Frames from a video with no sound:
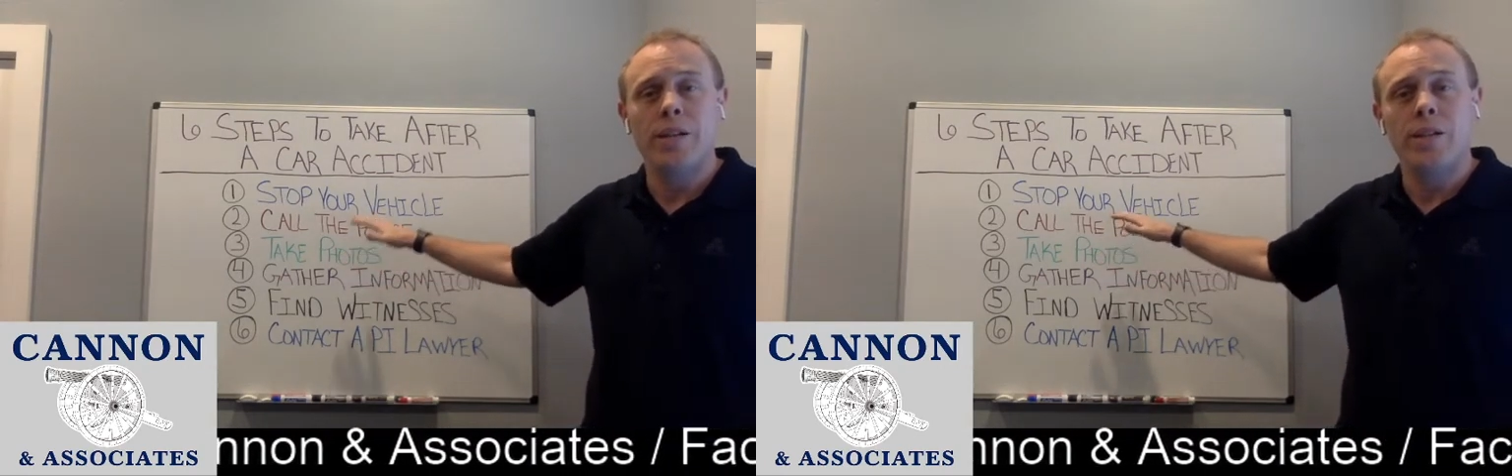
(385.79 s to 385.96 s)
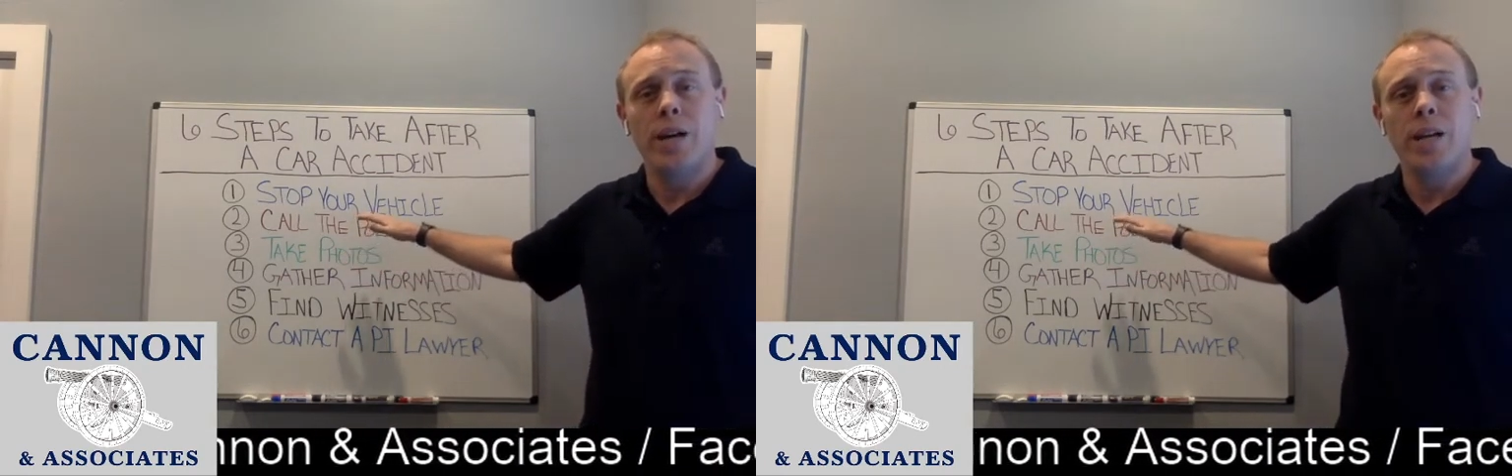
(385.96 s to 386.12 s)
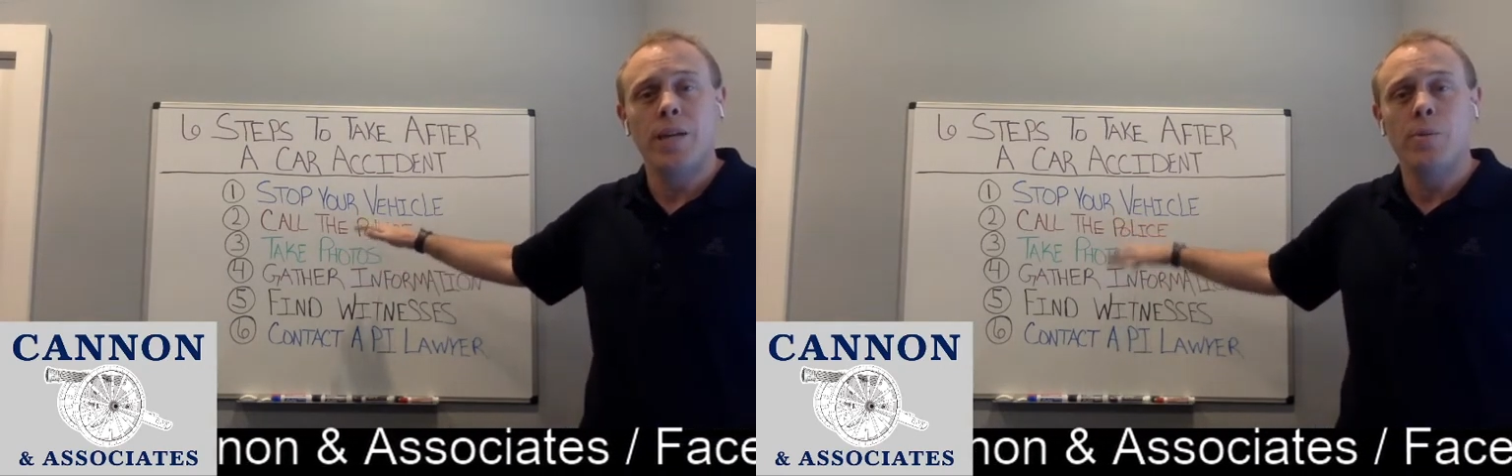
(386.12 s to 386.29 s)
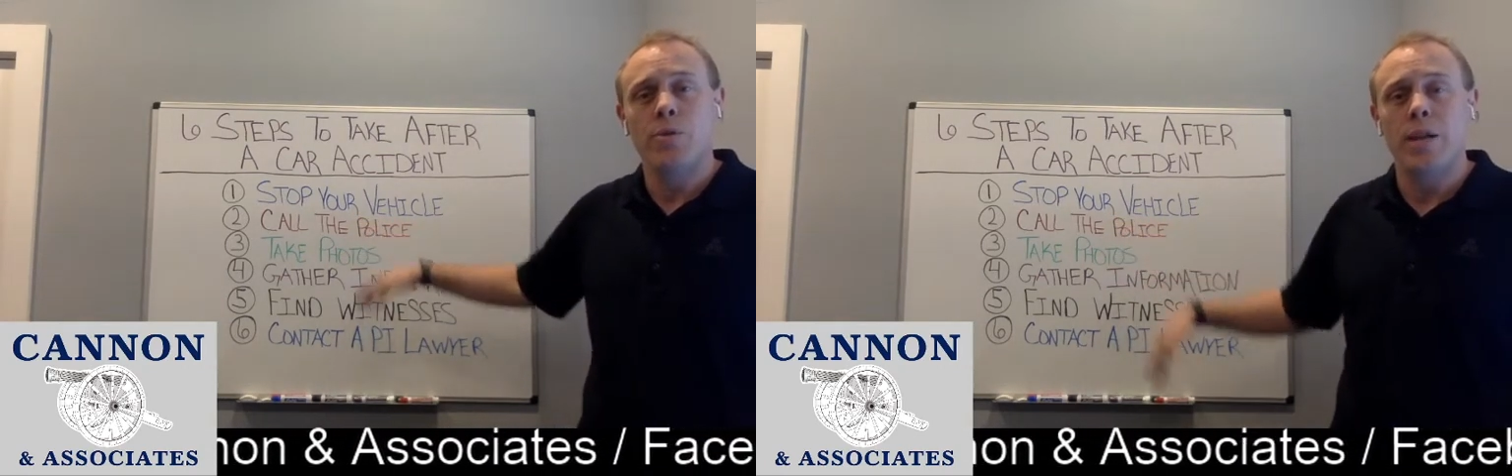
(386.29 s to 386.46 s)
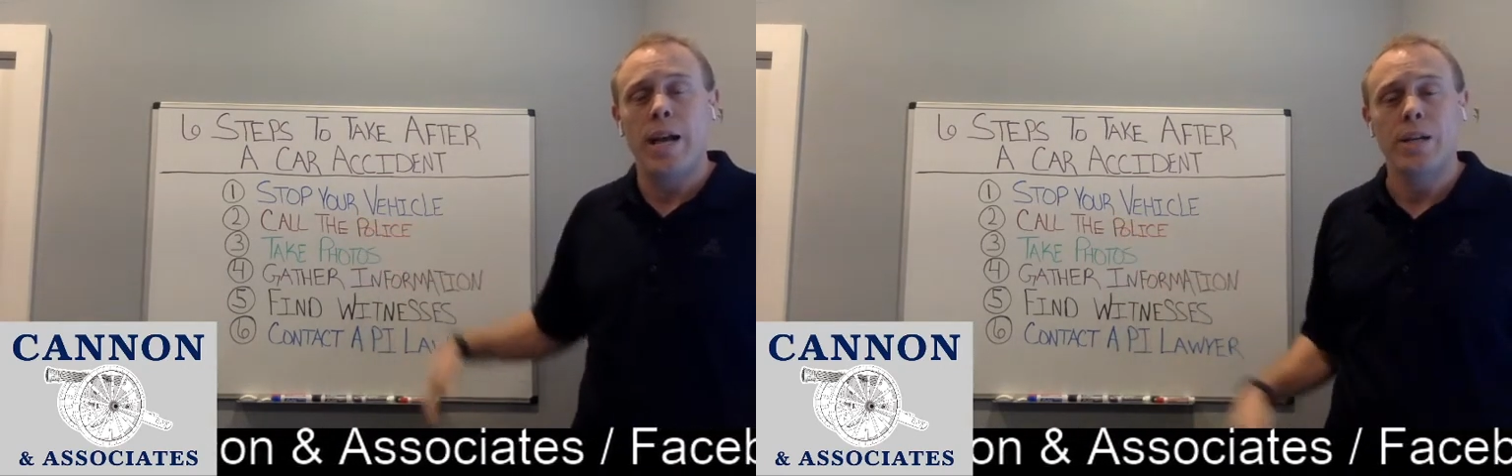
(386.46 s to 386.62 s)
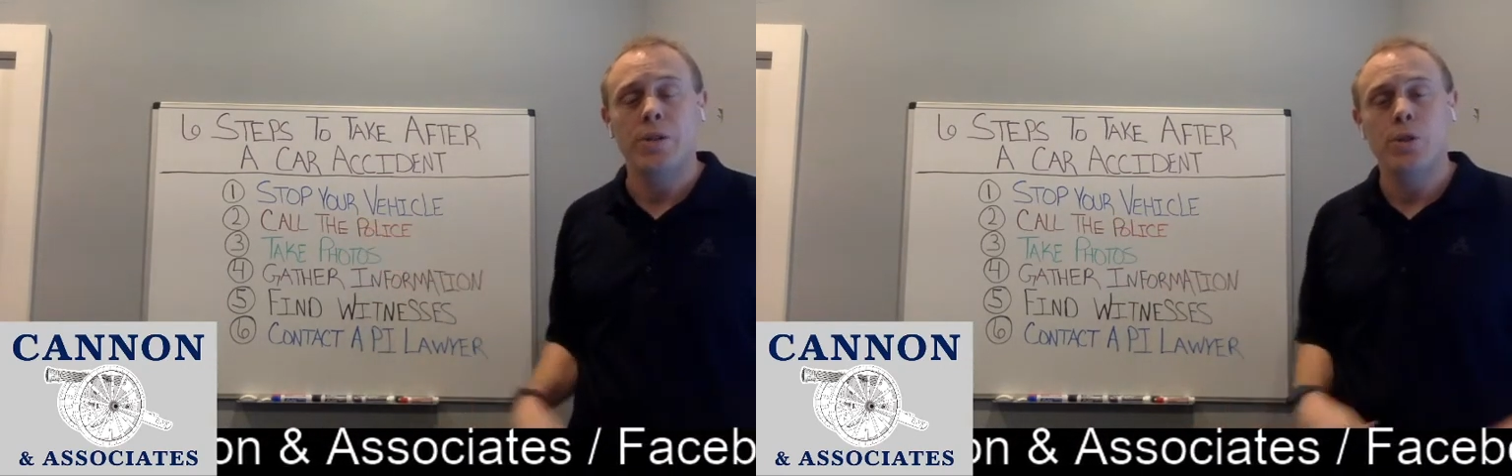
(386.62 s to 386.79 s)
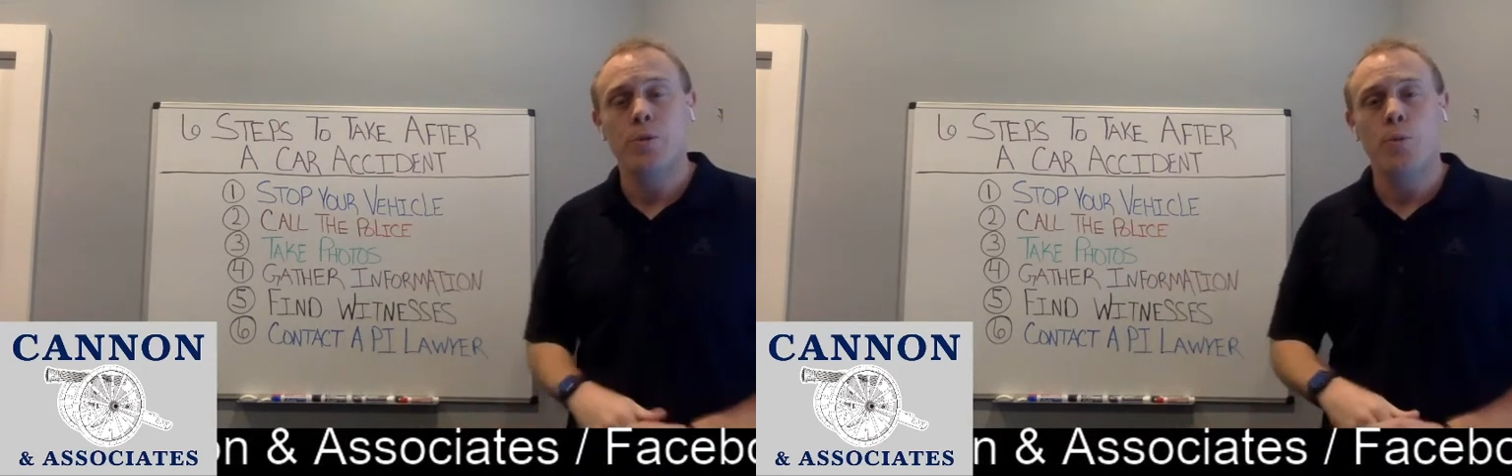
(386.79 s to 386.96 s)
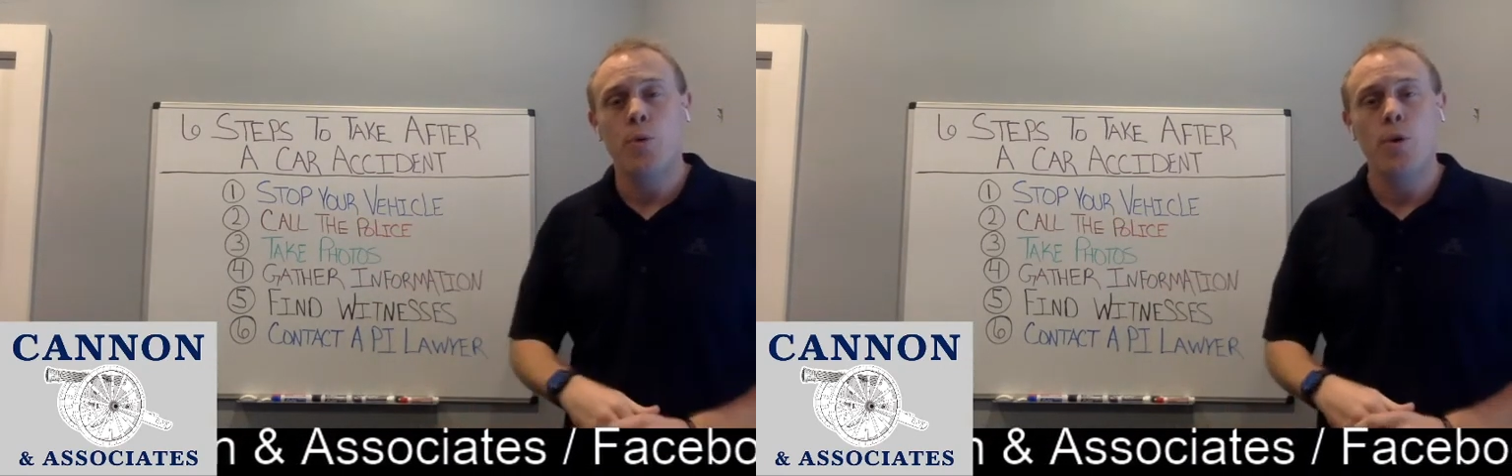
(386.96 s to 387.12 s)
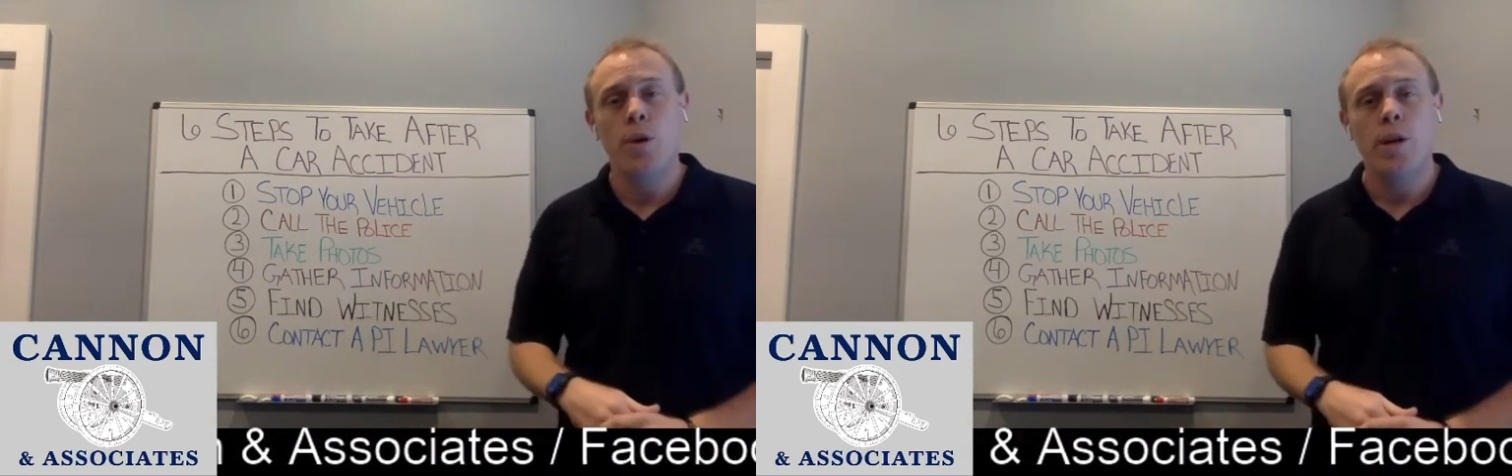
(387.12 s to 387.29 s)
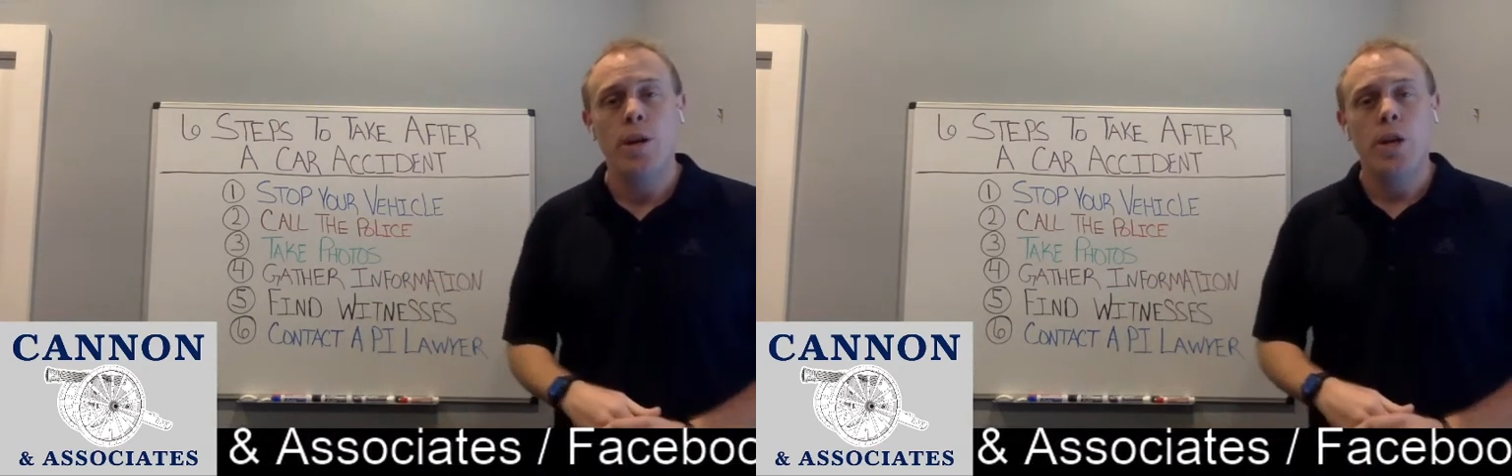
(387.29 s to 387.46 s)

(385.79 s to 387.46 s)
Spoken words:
and document with an accident report,